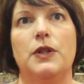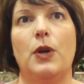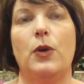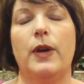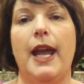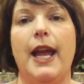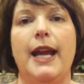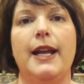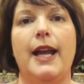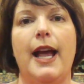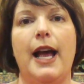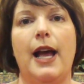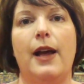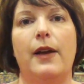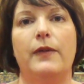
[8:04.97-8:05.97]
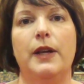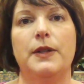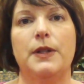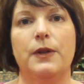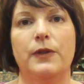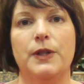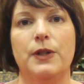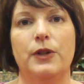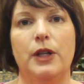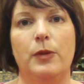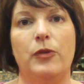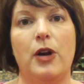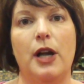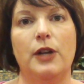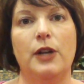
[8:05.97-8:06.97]
it's okay to have a
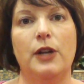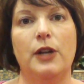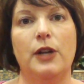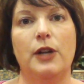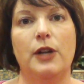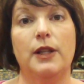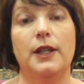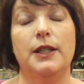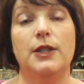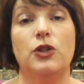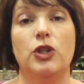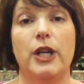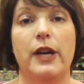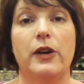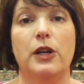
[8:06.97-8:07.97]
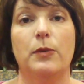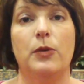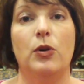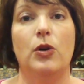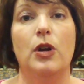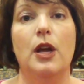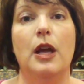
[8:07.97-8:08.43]
service learning project that is charitable,